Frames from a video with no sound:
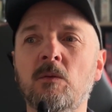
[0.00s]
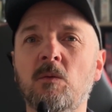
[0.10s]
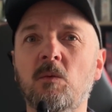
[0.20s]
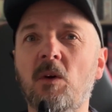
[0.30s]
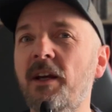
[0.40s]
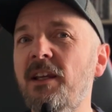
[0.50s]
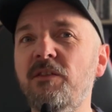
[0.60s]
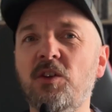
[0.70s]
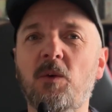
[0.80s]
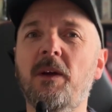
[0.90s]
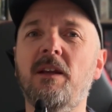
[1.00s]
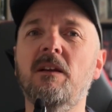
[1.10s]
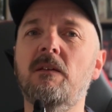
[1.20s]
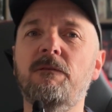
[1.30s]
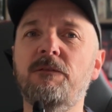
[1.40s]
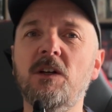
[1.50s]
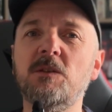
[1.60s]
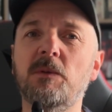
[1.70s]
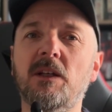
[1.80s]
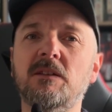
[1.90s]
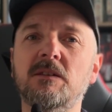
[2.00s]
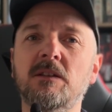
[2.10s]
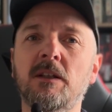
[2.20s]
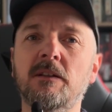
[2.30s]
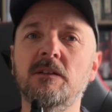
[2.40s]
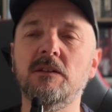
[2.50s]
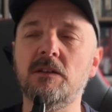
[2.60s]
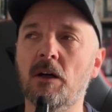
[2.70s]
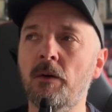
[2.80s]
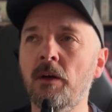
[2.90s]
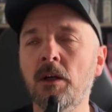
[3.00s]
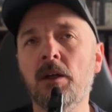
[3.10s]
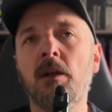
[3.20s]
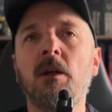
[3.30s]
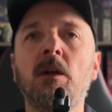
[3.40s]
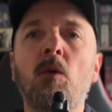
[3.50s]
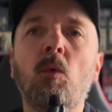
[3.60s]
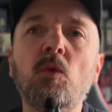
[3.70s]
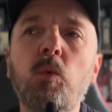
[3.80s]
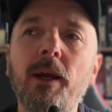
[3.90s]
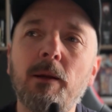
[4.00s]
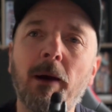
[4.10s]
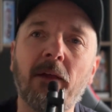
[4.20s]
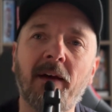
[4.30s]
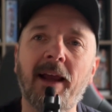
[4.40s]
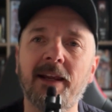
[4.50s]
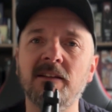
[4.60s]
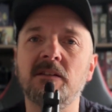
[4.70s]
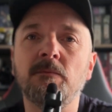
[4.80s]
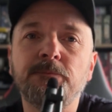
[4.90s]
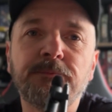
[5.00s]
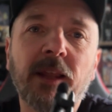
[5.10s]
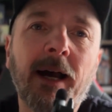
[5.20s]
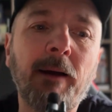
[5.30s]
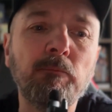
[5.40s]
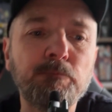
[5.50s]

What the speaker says: why even do it in the first place? So what's weird about that is that